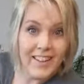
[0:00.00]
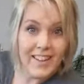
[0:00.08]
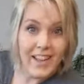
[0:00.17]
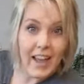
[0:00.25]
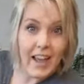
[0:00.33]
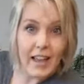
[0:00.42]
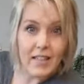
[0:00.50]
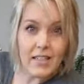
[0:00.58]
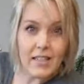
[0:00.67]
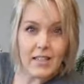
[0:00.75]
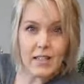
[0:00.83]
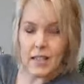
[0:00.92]
Hey,
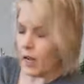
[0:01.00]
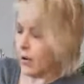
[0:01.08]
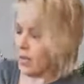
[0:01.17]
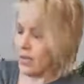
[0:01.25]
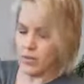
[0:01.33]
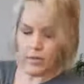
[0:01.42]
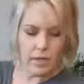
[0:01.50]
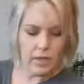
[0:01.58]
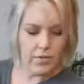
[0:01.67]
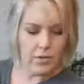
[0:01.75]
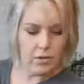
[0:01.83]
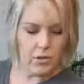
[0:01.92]
Stacy, how are you? Thanks
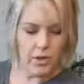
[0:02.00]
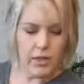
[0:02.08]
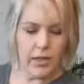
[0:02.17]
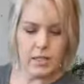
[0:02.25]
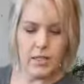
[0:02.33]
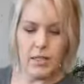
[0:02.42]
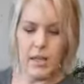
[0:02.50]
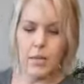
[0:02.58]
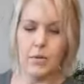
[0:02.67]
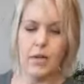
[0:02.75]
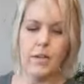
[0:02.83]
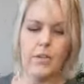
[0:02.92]
for joining us today. I'm
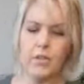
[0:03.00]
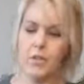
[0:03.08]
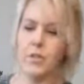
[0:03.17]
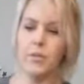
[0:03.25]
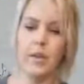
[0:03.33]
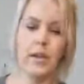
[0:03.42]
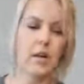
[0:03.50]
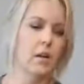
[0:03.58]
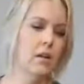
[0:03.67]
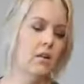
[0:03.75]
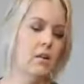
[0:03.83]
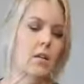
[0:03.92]
glad you're new
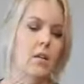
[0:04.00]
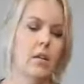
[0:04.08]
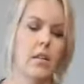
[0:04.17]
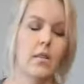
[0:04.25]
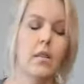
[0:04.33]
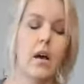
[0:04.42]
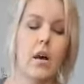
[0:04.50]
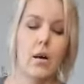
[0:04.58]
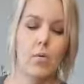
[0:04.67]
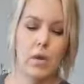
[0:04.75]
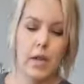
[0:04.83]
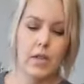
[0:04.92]
here.
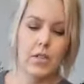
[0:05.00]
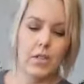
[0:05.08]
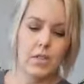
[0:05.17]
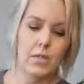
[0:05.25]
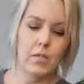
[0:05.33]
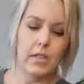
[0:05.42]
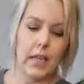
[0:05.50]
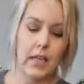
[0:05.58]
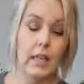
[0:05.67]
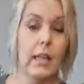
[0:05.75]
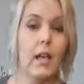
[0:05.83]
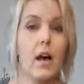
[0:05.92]
What I do
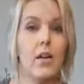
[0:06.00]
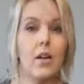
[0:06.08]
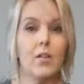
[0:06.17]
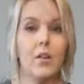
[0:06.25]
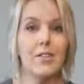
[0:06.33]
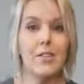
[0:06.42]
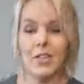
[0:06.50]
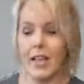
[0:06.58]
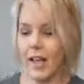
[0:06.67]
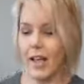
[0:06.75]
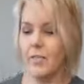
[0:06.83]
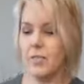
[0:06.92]
daily on our lunch
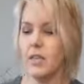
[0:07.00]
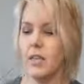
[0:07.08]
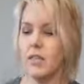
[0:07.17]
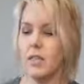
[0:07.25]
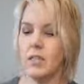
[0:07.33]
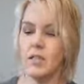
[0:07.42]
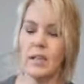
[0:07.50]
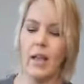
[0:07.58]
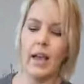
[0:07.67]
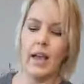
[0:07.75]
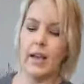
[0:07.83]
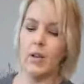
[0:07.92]
lives is
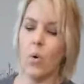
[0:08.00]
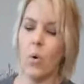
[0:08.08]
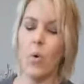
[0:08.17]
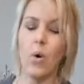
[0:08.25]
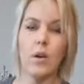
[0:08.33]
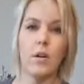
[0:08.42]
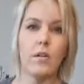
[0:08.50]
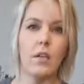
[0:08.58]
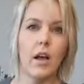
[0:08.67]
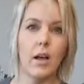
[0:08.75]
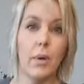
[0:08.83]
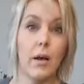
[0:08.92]
design or
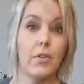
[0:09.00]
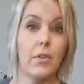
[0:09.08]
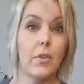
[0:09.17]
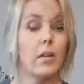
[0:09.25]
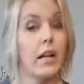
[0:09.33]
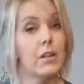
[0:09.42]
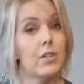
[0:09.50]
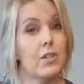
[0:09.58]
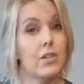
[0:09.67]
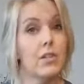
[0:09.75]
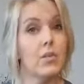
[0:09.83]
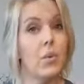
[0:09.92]
talk about new
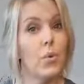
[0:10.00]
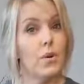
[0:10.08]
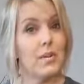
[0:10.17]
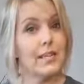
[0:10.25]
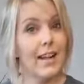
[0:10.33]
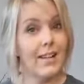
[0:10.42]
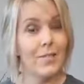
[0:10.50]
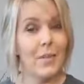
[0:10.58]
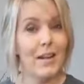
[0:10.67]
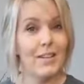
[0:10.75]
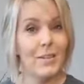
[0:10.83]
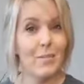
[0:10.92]
collections or stand in
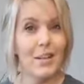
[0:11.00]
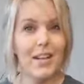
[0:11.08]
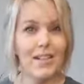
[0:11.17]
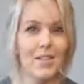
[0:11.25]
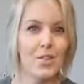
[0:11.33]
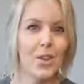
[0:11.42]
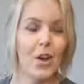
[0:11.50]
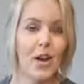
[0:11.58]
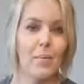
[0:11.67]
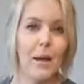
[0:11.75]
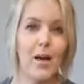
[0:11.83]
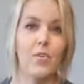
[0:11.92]
my displays and talk
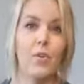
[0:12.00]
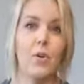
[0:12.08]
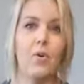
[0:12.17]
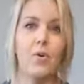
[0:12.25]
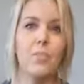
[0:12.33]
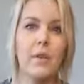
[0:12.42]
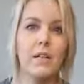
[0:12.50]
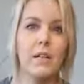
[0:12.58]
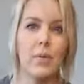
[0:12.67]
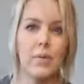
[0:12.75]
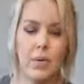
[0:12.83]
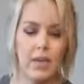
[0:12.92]
about the groupings that
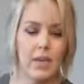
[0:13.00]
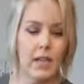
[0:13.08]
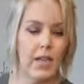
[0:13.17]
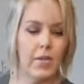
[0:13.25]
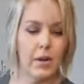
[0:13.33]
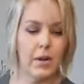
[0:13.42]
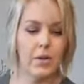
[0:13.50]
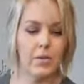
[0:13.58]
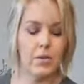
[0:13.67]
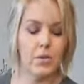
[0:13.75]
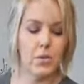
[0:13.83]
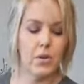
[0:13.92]
we put together here at the
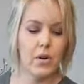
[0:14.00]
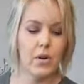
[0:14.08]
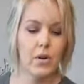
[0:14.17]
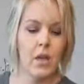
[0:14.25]
store.